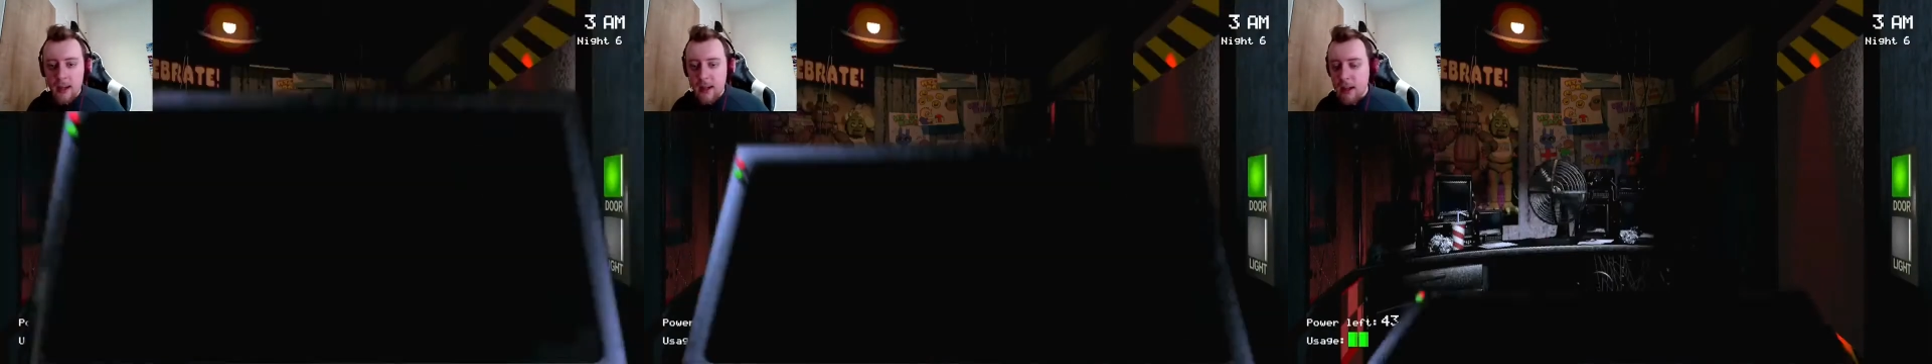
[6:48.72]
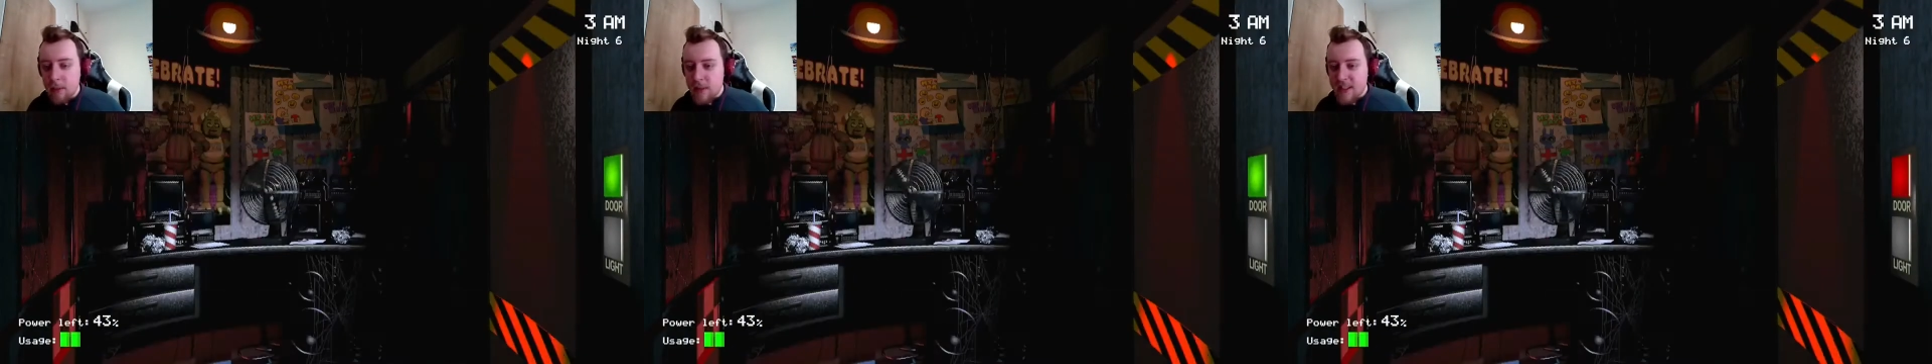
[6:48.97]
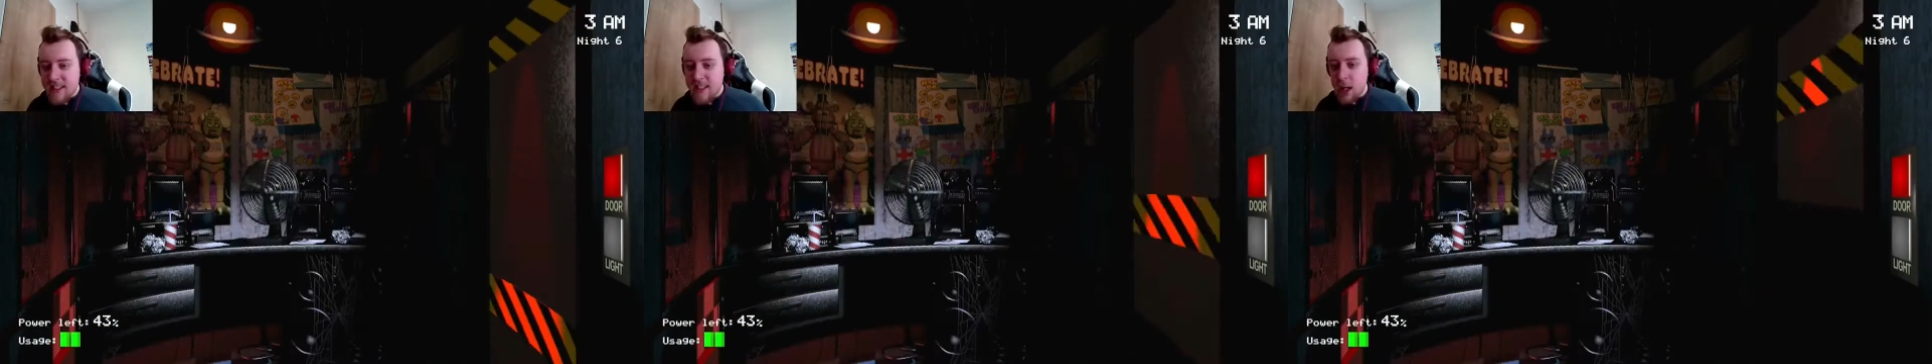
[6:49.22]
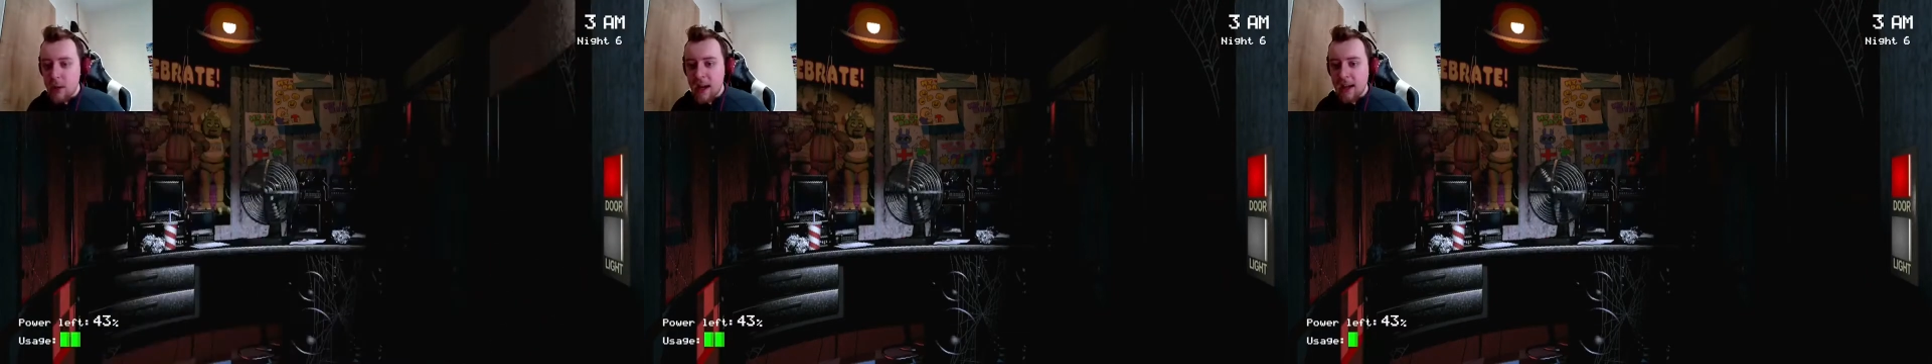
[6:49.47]
he was
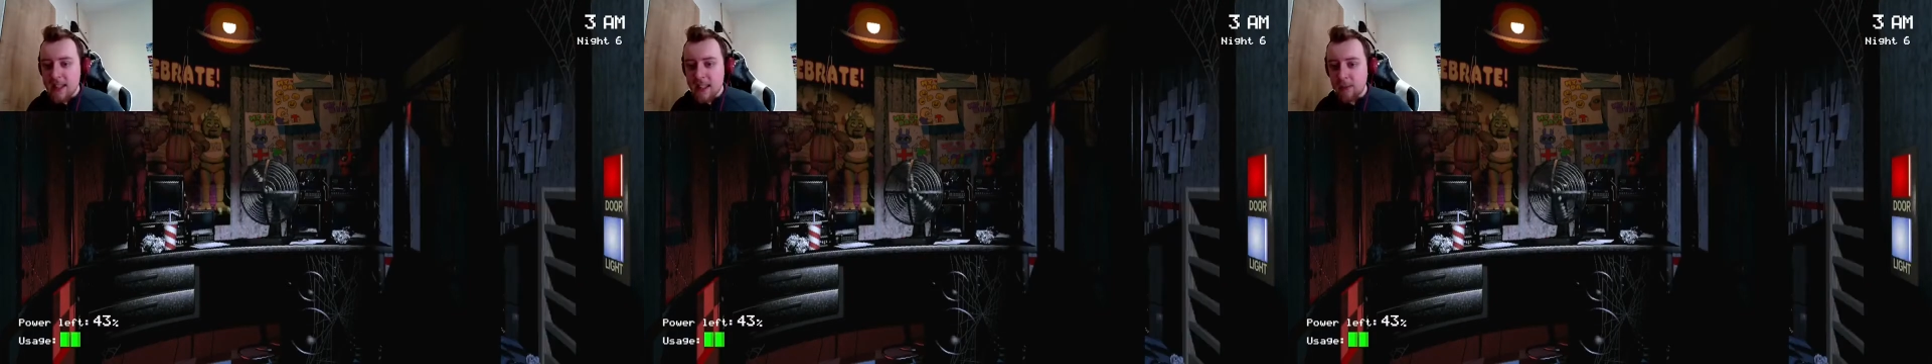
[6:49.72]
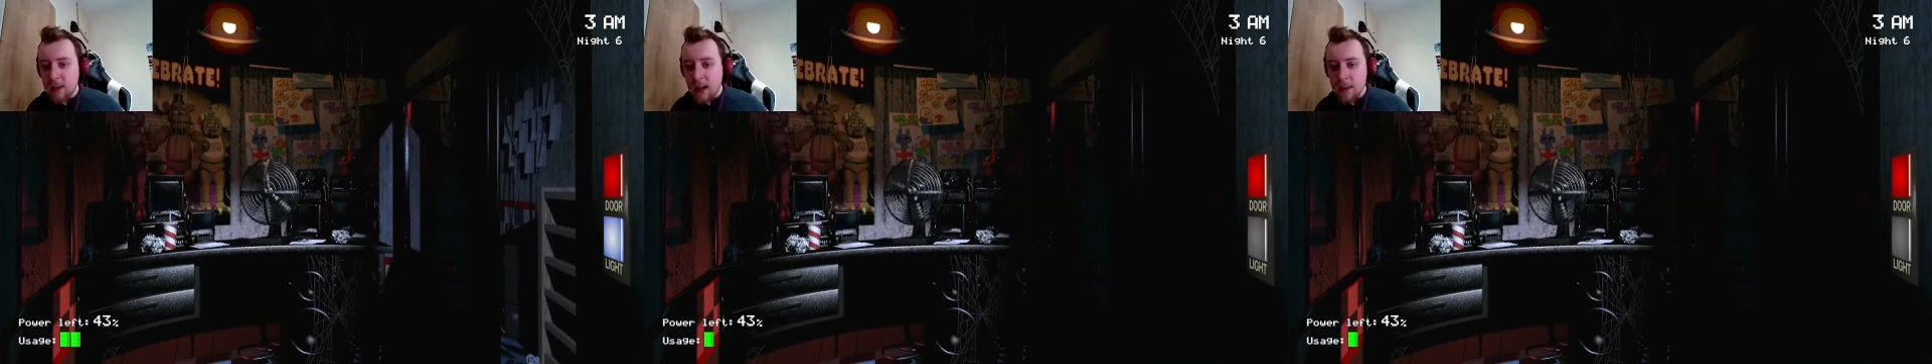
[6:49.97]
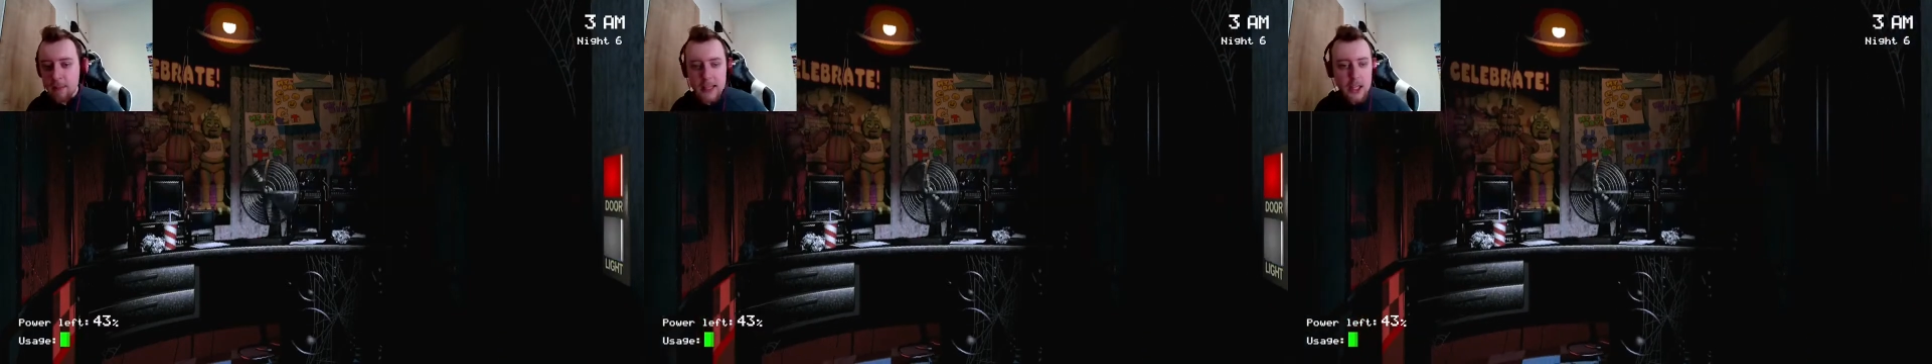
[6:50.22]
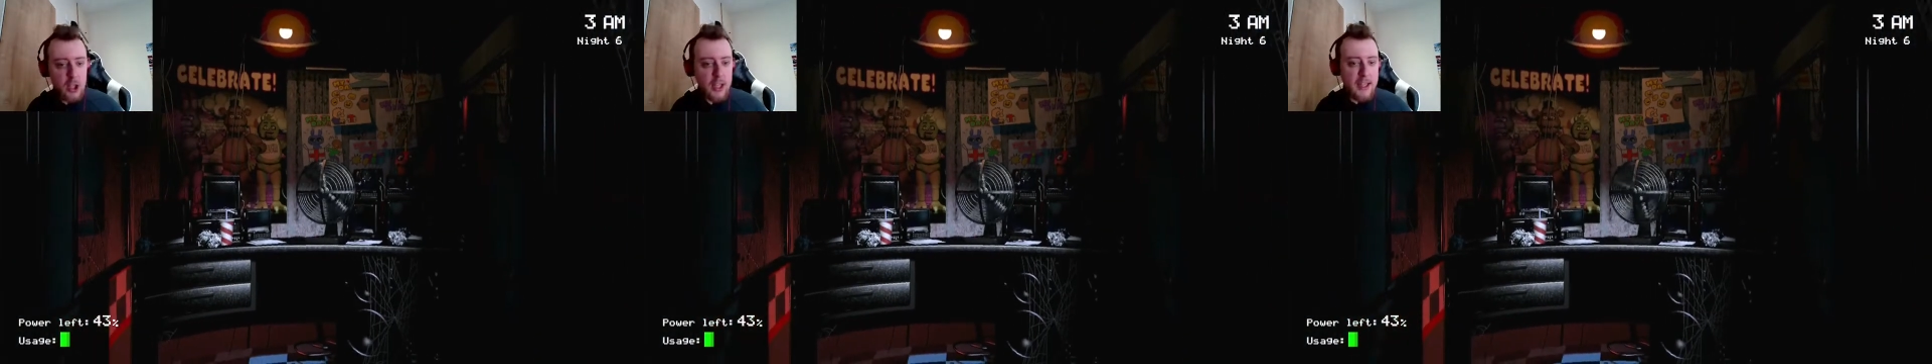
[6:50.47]
so active. Like
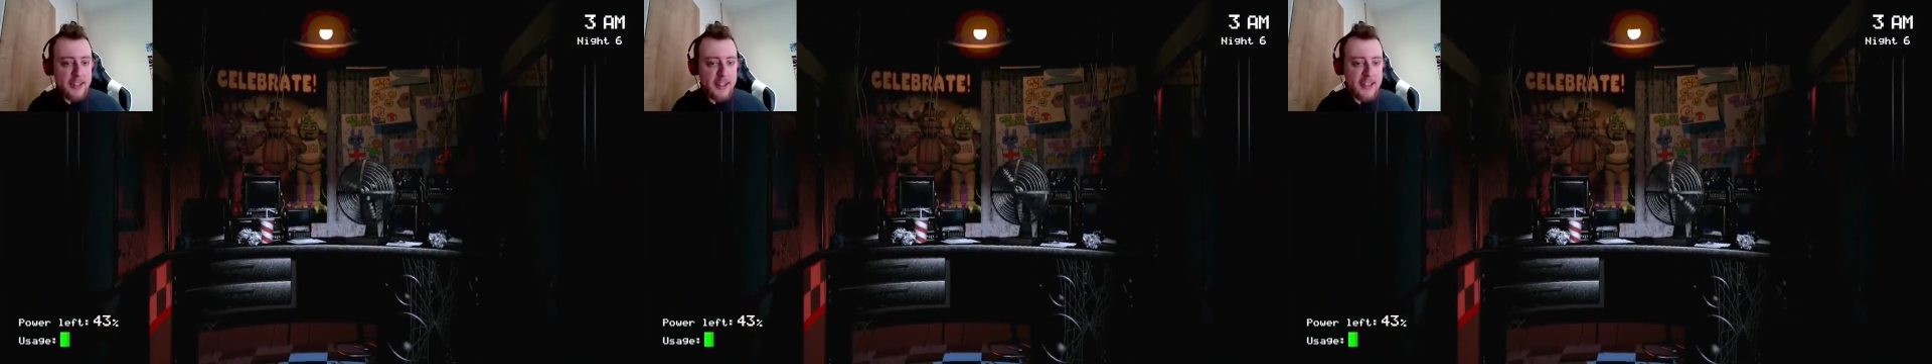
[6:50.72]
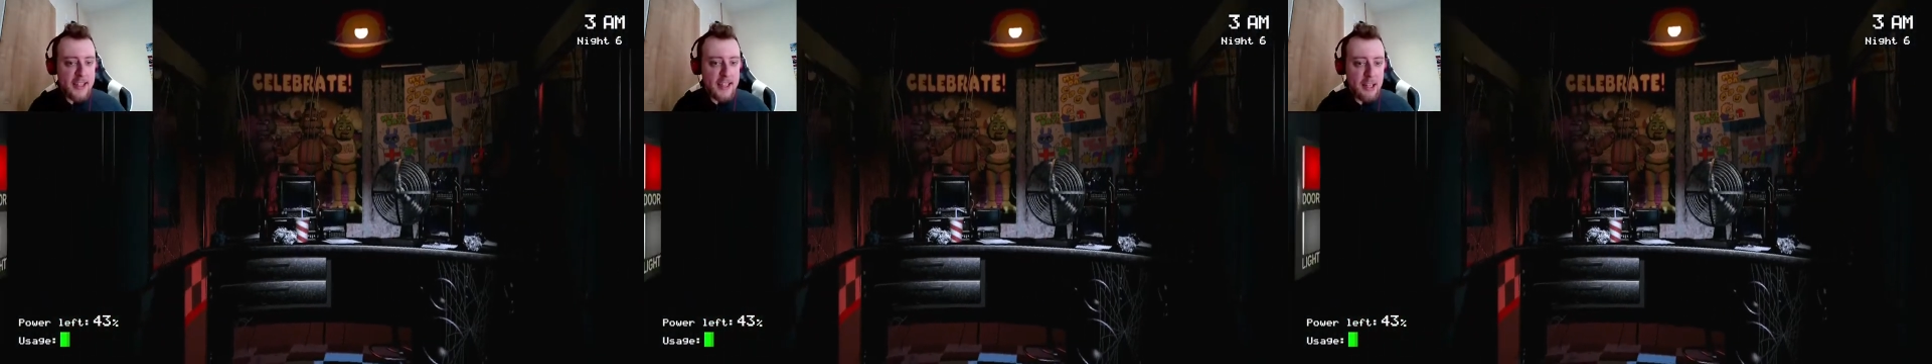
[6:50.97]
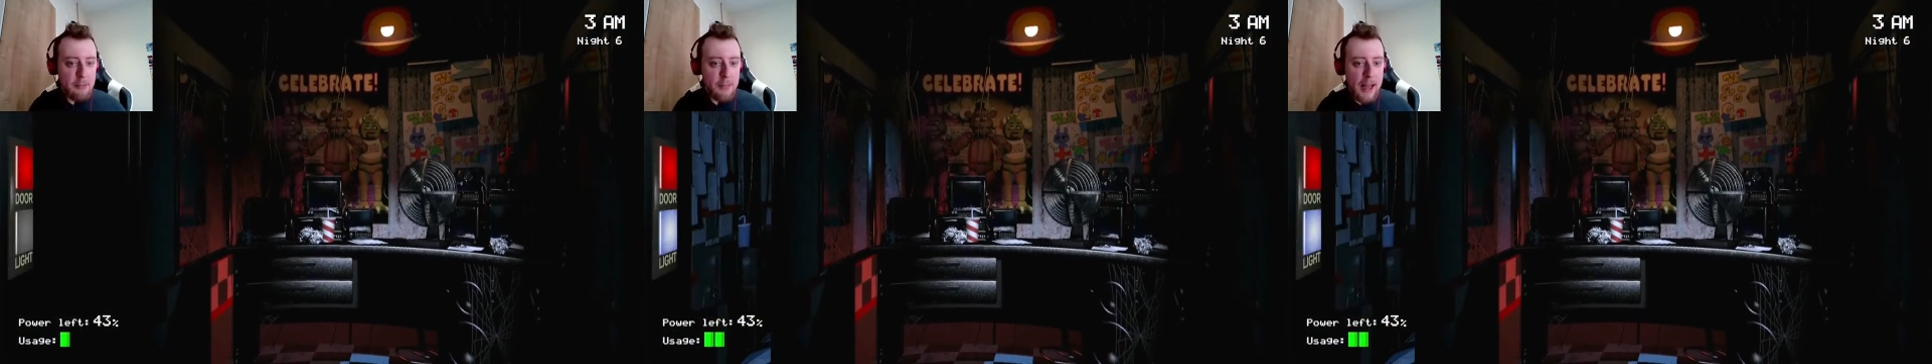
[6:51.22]
immediately as I sent him